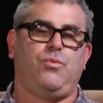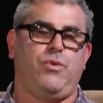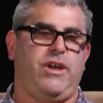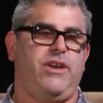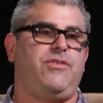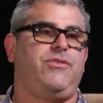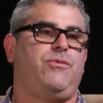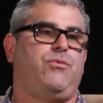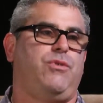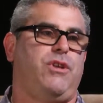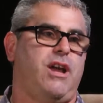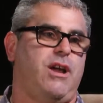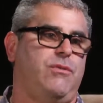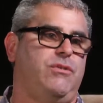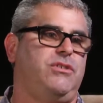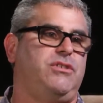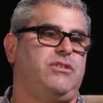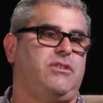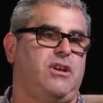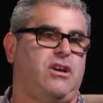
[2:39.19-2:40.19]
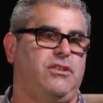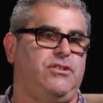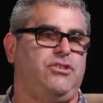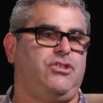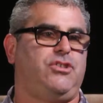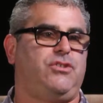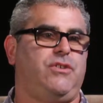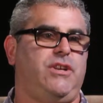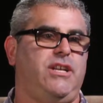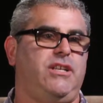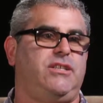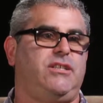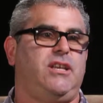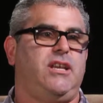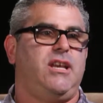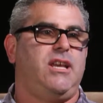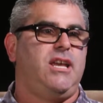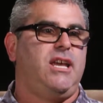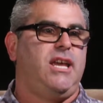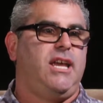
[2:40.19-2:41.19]
with when I was on the
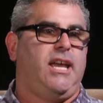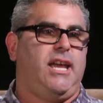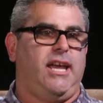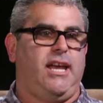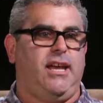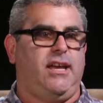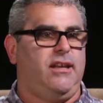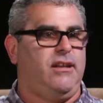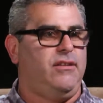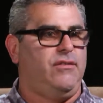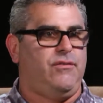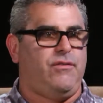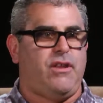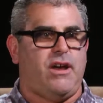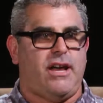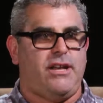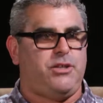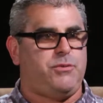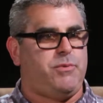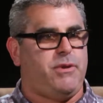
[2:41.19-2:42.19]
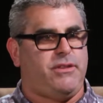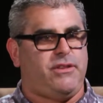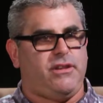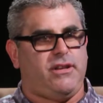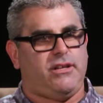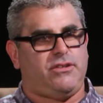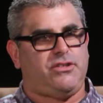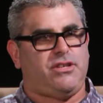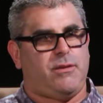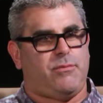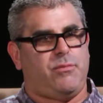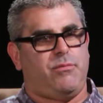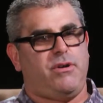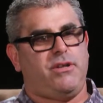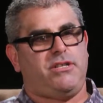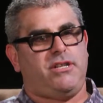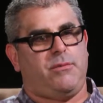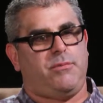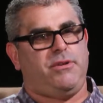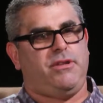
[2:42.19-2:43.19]
streets. And I spent the next couple
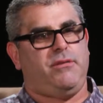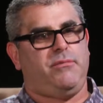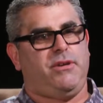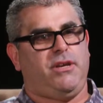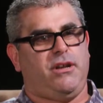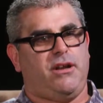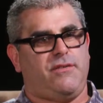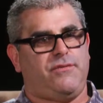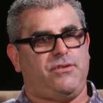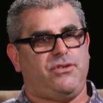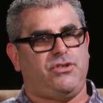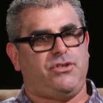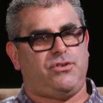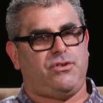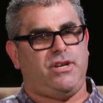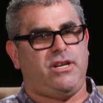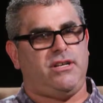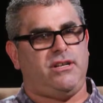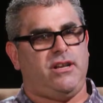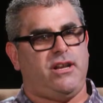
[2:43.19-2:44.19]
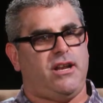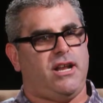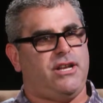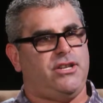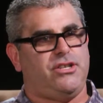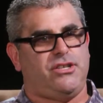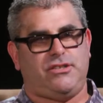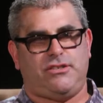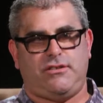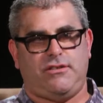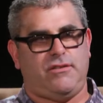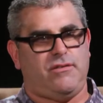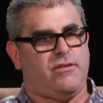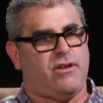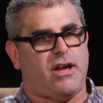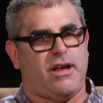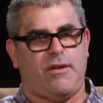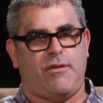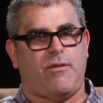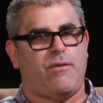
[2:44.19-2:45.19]
months helping them get off the street. And
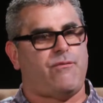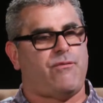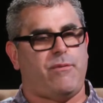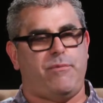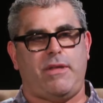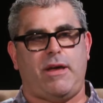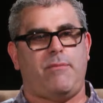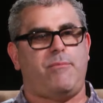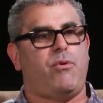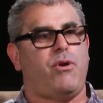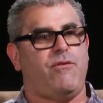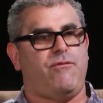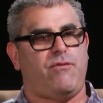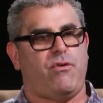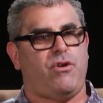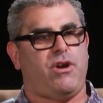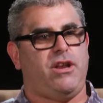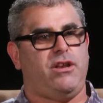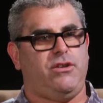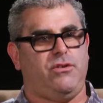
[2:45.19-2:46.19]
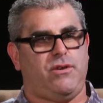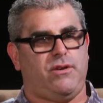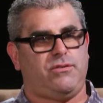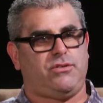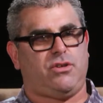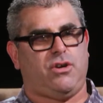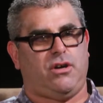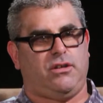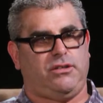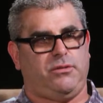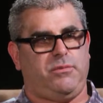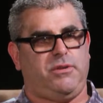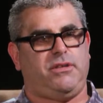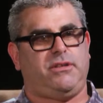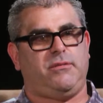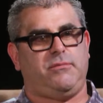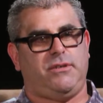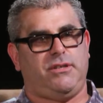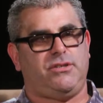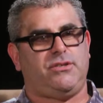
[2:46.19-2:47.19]
from that point forward, I knew I was called to
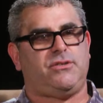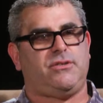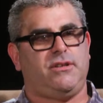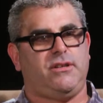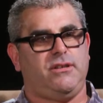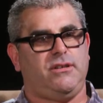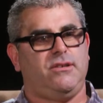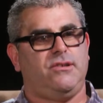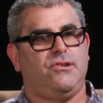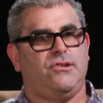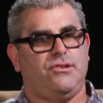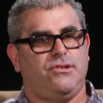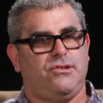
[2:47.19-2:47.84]
be at the ministry.